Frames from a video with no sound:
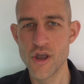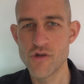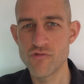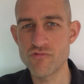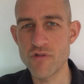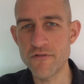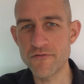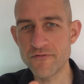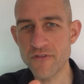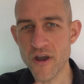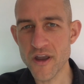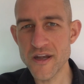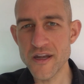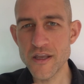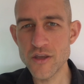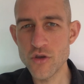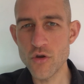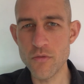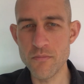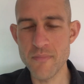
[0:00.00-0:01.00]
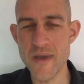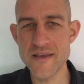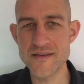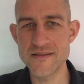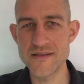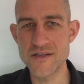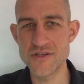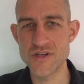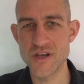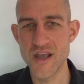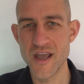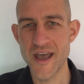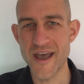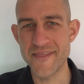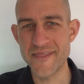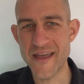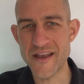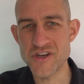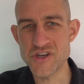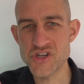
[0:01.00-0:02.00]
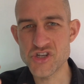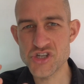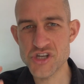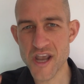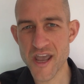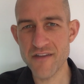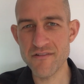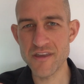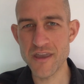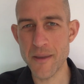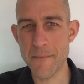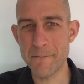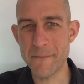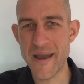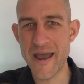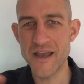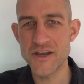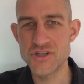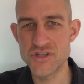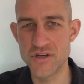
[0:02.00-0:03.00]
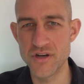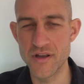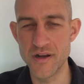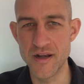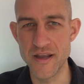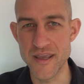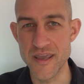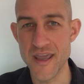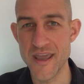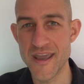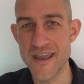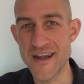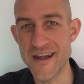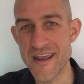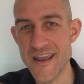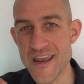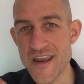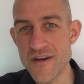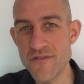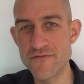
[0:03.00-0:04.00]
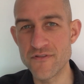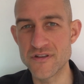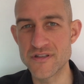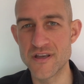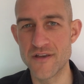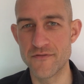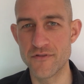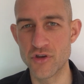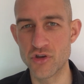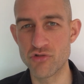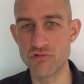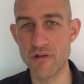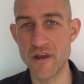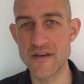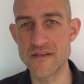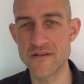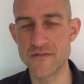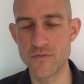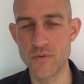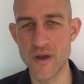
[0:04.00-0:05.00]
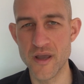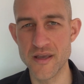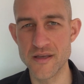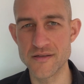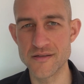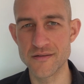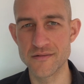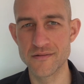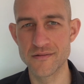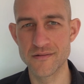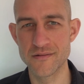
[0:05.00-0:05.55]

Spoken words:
Refining your message and then sharing it passionately in innovative and creative ways.